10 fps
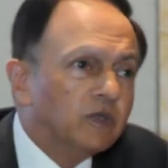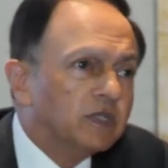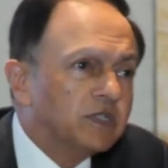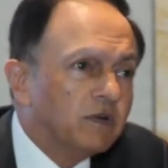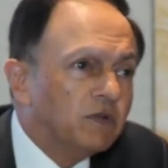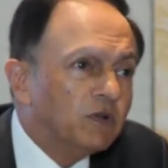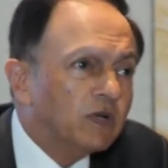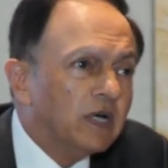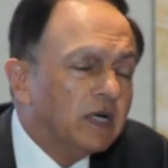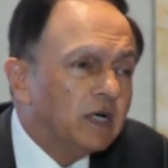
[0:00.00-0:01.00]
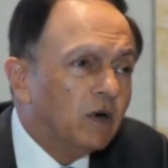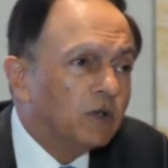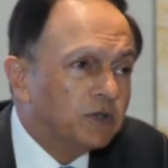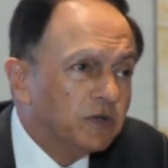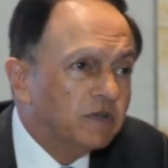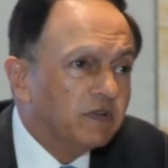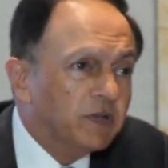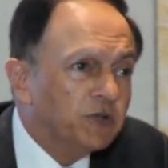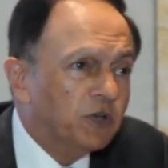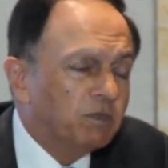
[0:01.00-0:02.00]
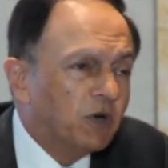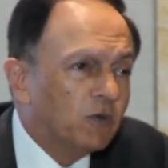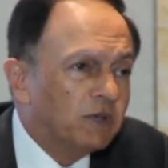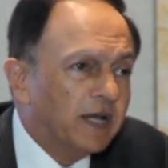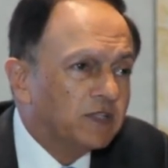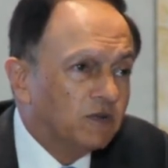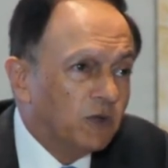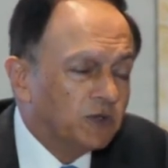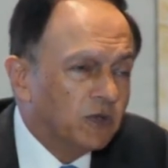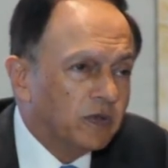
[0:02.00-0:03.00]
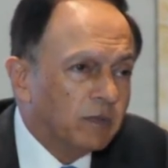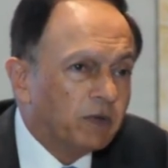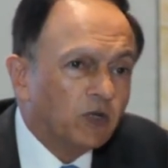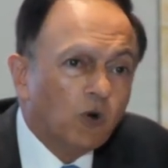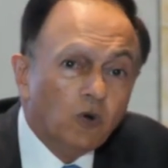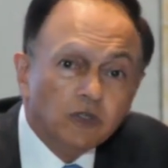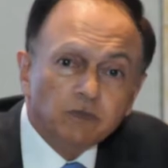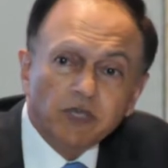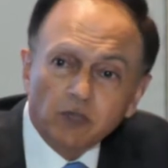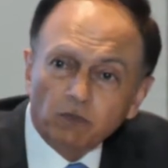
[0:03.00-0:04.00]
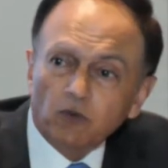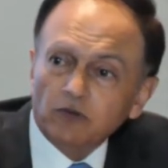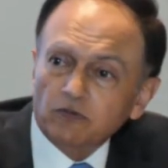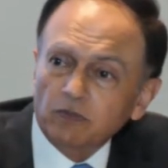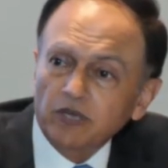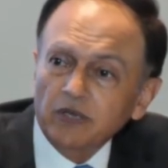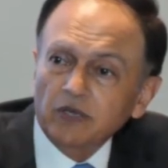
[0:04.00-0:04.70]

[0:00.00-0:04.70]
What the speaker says: Several alternative energy power plants have also gone up, but coal is being imported from